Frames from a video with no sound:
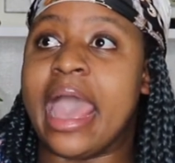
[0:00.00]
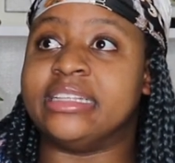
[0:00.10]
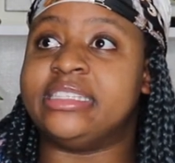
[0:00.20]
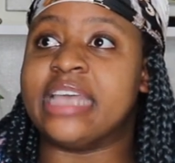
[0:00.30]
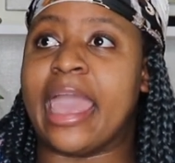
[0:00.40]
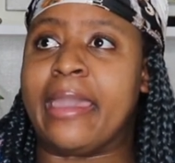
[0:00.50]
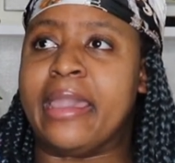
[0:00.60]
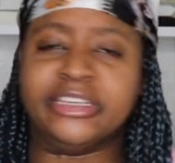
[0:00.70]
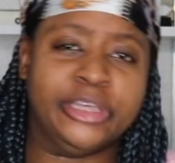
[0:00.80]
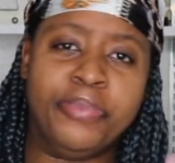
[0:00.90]
and
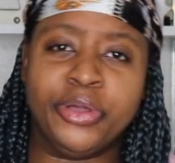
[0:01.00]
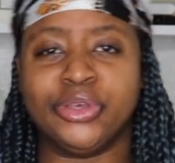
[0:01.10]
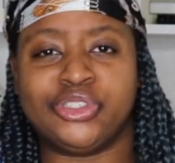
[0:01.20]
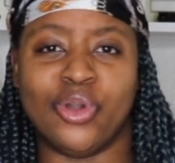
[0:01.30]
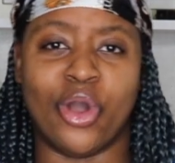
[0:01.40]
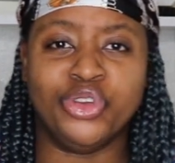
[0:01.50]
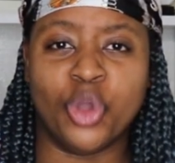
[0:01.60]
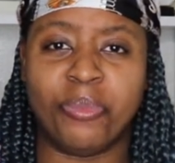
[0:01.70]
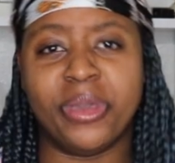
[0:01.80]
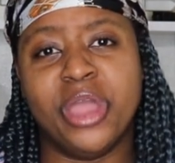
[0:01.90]
say, is it because you're on
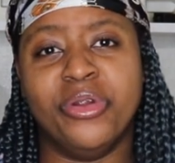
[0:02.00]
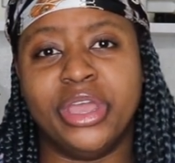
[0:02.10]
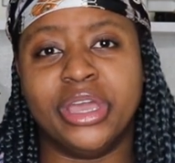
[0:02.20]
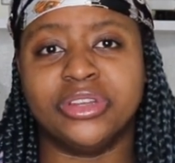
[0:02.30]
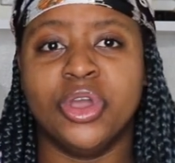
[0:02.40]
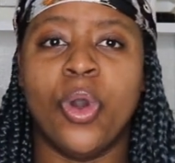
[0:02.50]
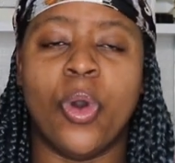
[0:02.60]
your period?